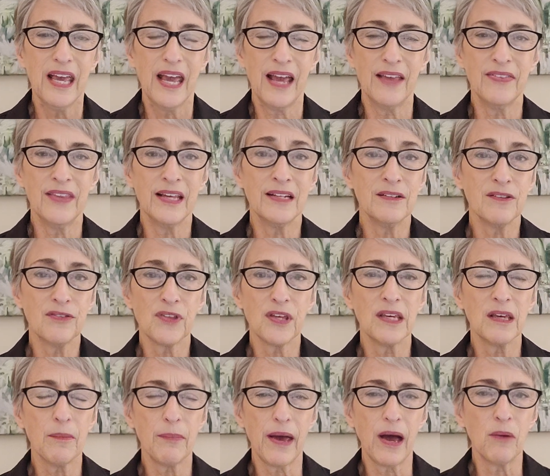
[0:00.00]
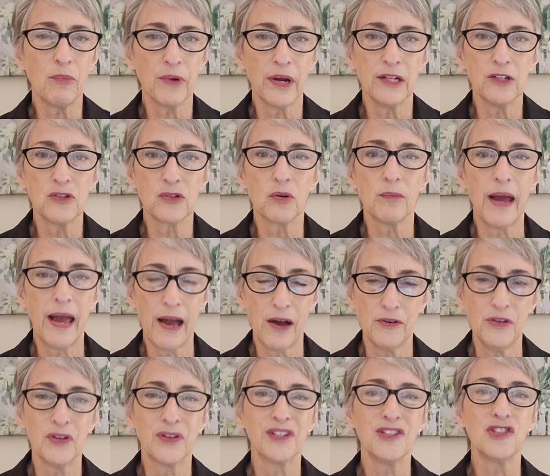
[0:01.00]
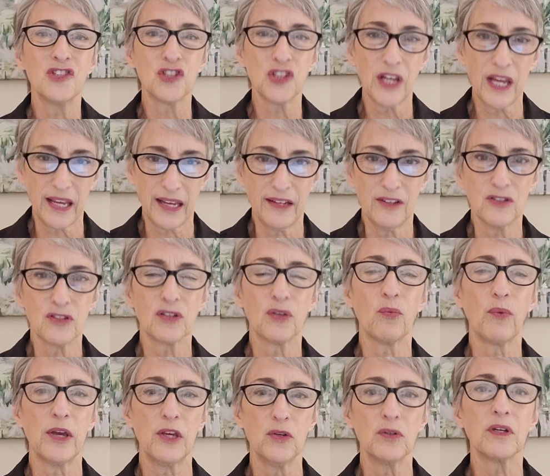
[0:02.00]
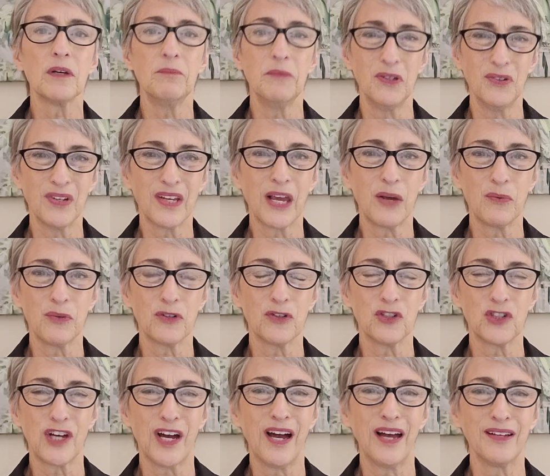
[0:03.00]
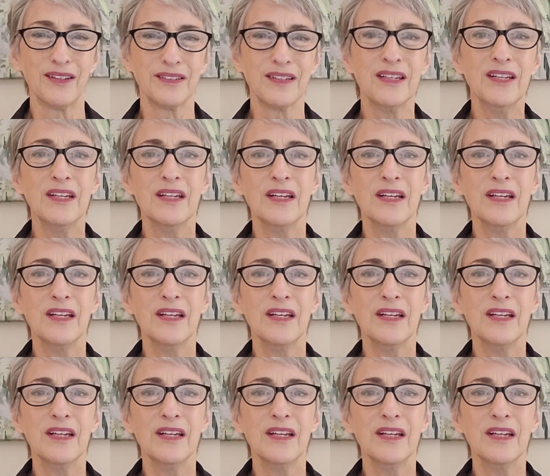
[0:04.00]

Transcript: and then brainstorm how you can change the way you communicate with your child